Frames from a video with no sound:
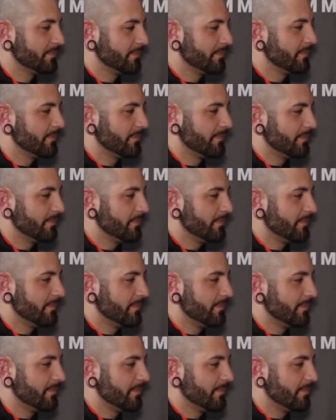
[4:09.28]

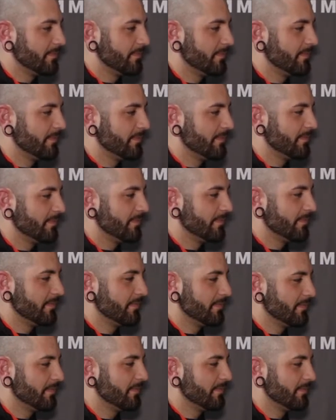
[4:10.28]

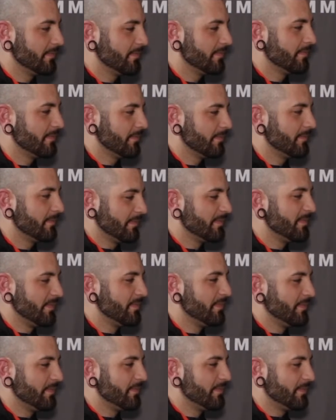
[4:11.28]

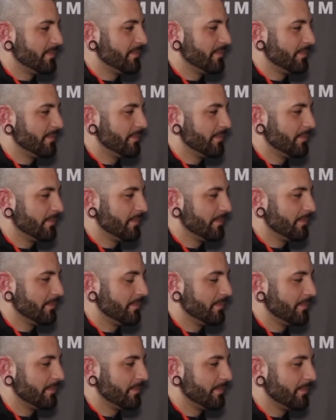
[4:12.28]

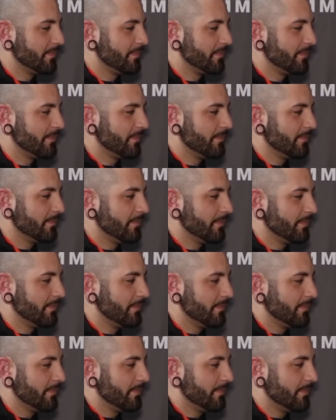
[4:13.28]

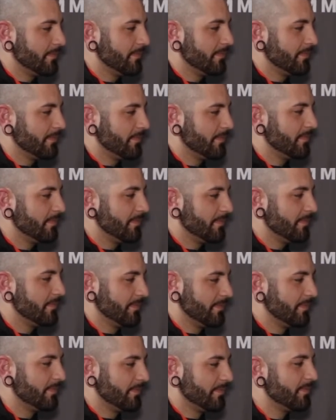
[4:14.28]

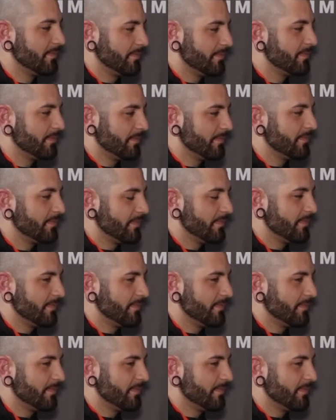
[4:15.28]
The person shown says nothing.